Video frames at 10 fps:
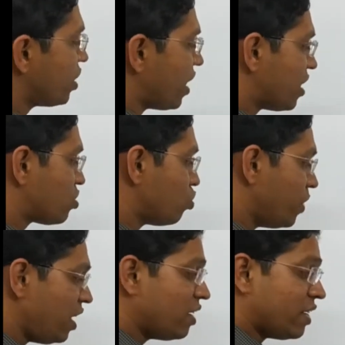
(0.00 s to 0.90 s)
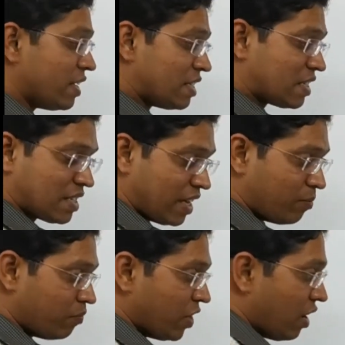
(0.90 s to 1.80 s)
has to be
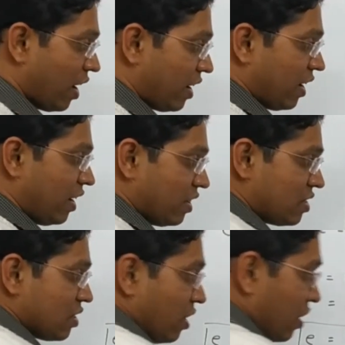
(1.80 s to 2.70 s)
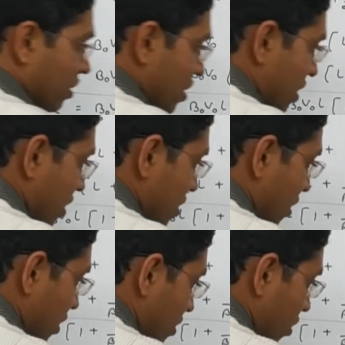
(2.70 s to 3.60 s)
same, and hence this answer
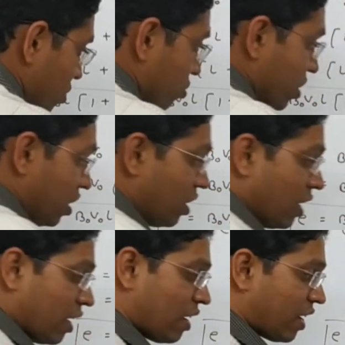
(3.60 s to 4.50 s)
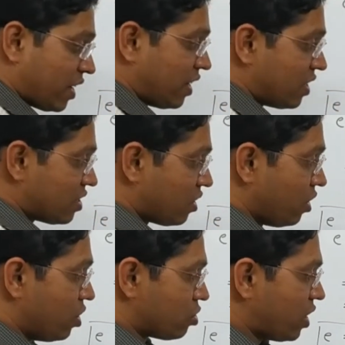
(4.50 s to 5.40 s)
is also the correct answer.
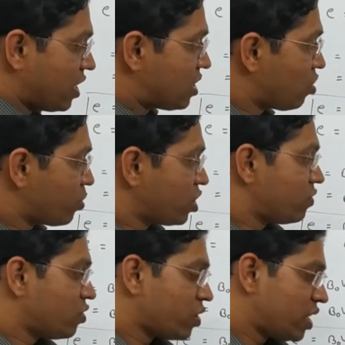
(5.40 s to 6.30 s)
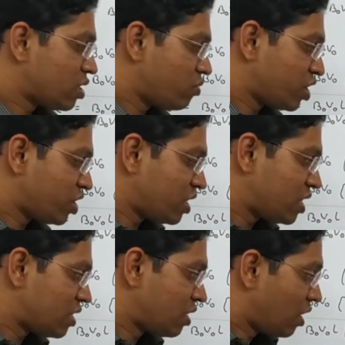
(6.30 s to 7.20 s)
So the answer options for these
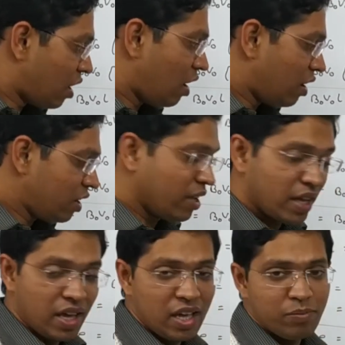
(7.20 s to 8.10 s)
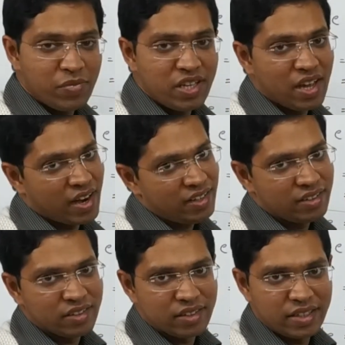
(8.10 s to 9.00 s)
questions are A, B and
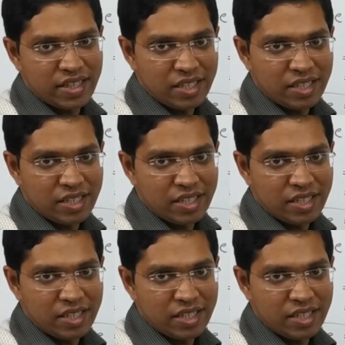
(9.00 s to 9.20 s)
D.